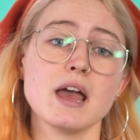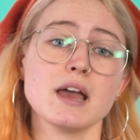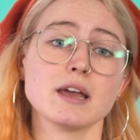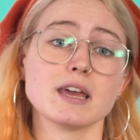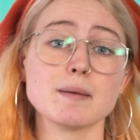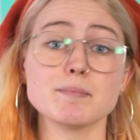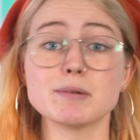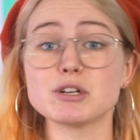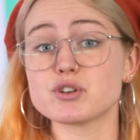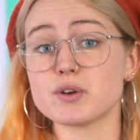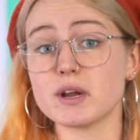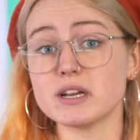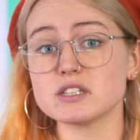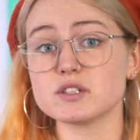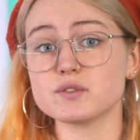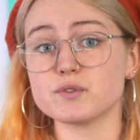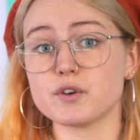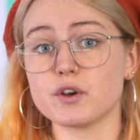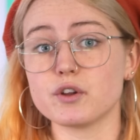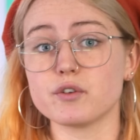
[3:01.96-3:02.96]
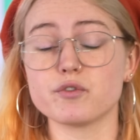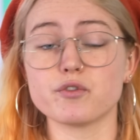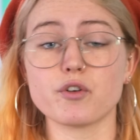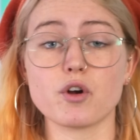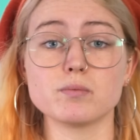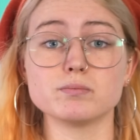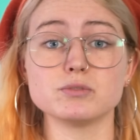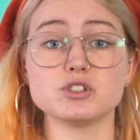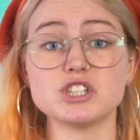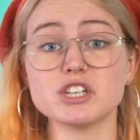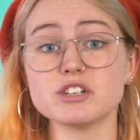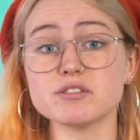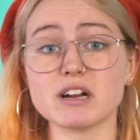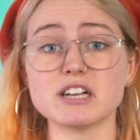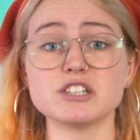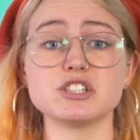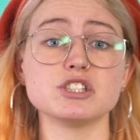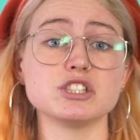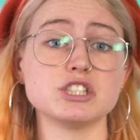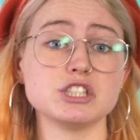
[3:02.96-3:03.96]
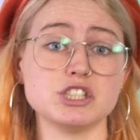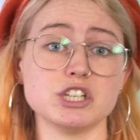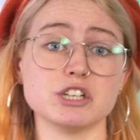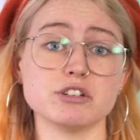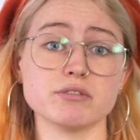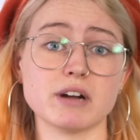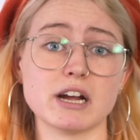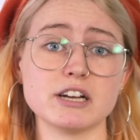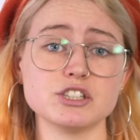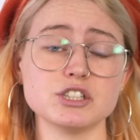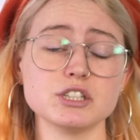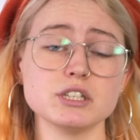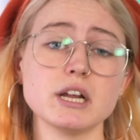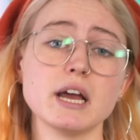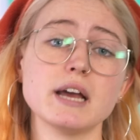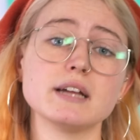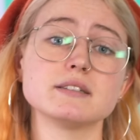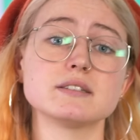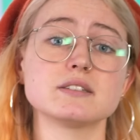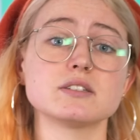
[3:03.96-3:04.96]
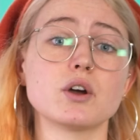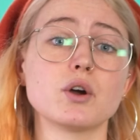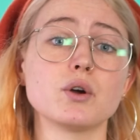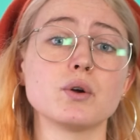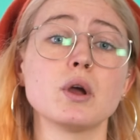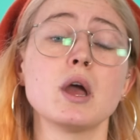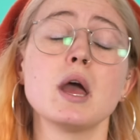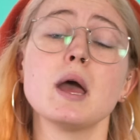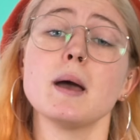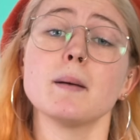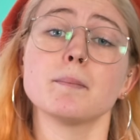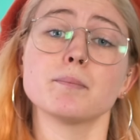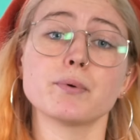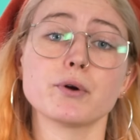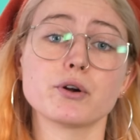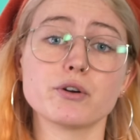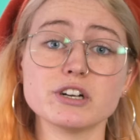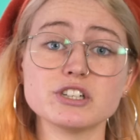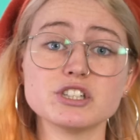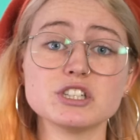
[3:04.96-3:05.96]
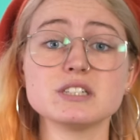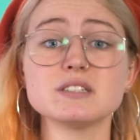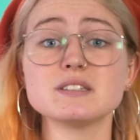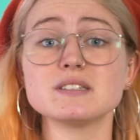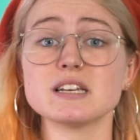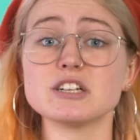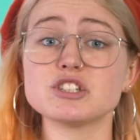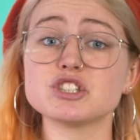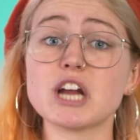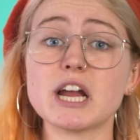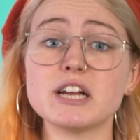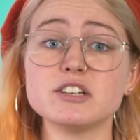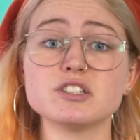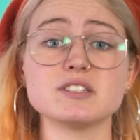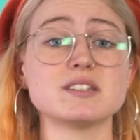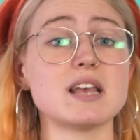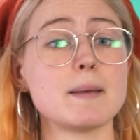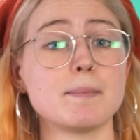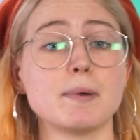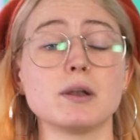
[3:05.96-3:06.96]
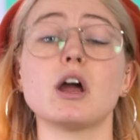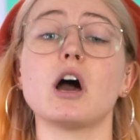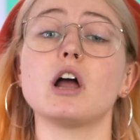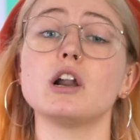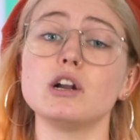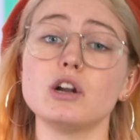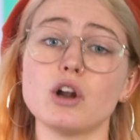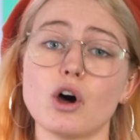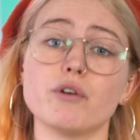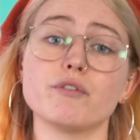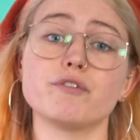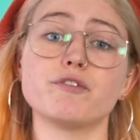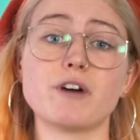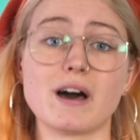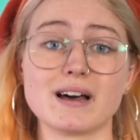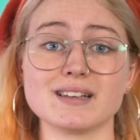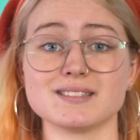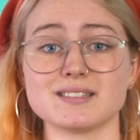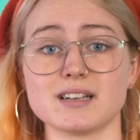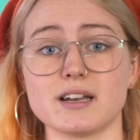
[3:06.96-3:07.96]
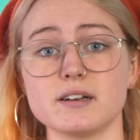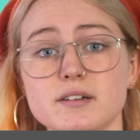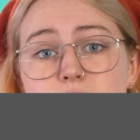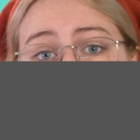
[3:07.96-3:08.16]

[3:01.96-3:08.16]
can be transferred from generation to generation, and so progressions and changes happen a lot faster.